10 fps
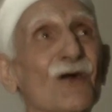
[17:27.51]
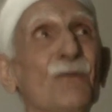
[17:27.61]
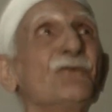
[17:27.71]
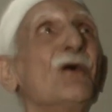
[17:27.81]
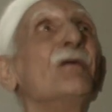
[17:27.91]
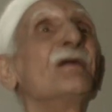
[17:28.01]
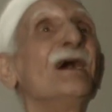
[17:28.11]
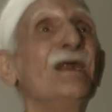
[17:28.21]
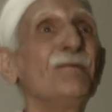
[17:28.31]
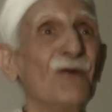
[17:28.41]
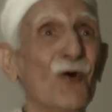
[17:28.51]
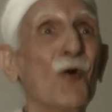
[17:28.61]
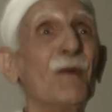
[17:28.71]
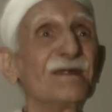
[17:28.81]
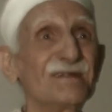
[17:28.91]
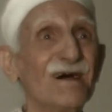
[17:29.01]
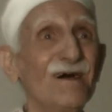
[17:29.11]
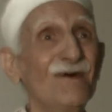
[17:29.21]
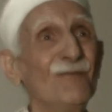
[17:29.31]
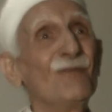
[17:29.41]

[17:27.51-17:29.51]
come to our help, O Mazda,